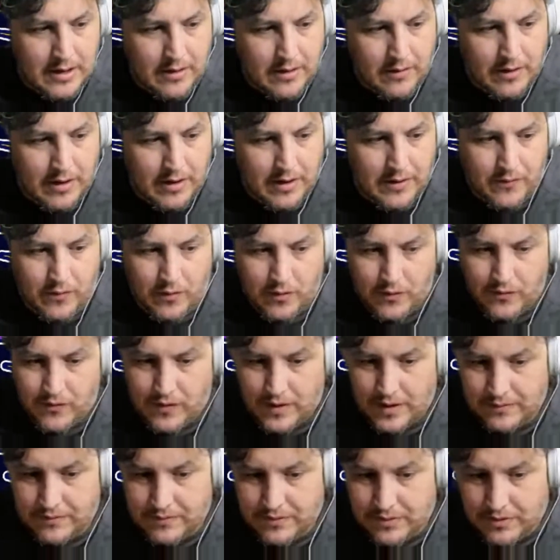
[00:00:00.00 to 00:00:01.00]
Ran a
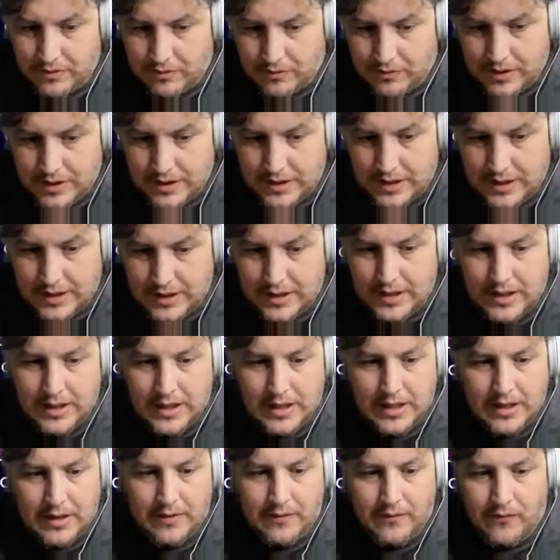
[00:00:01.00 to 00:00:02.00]
4.53.
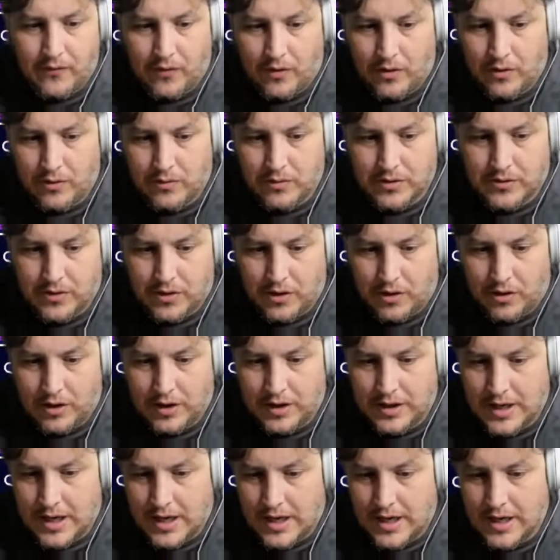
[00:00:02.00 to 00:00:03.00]
Vert was
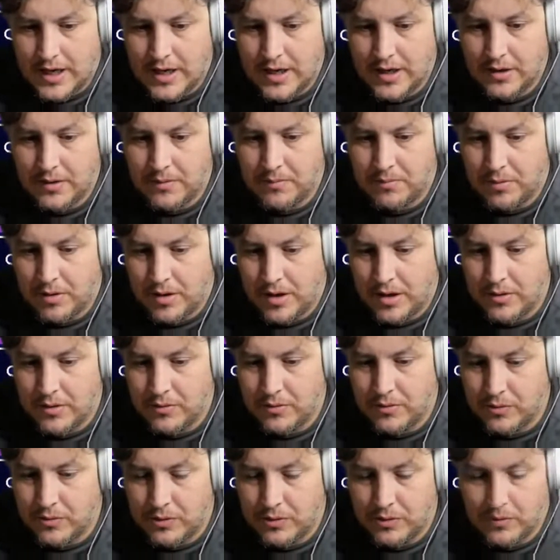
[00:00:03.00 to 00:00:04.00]
39. Broad
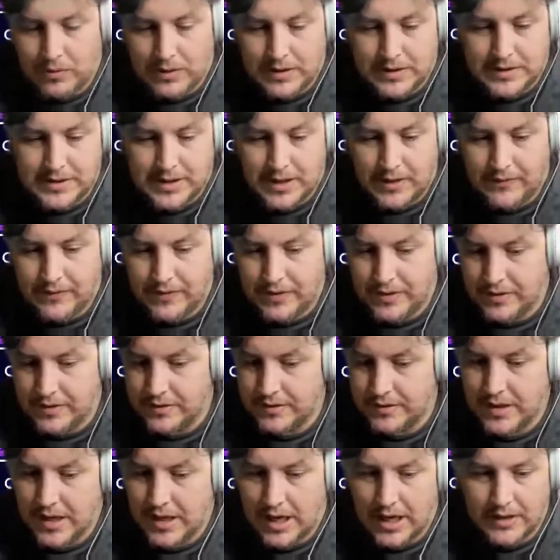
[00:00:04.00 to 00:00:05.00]
was 127.
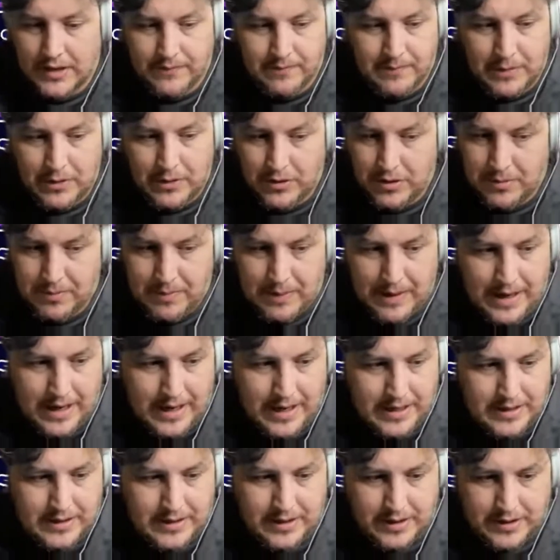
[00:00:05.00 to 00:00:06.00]
Kind of middle of the
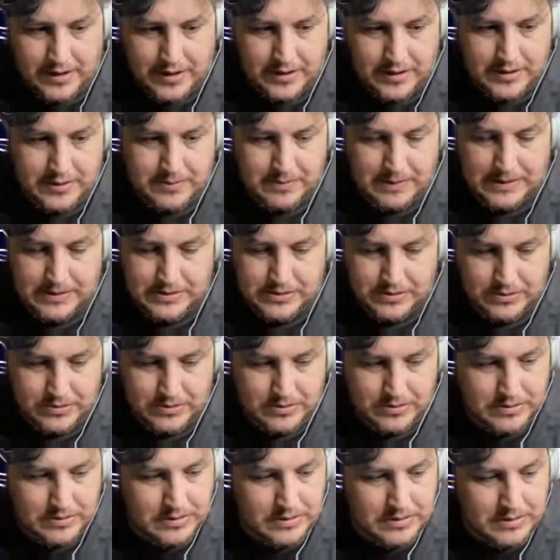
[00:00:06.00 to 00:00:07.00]
pack. Nothing special.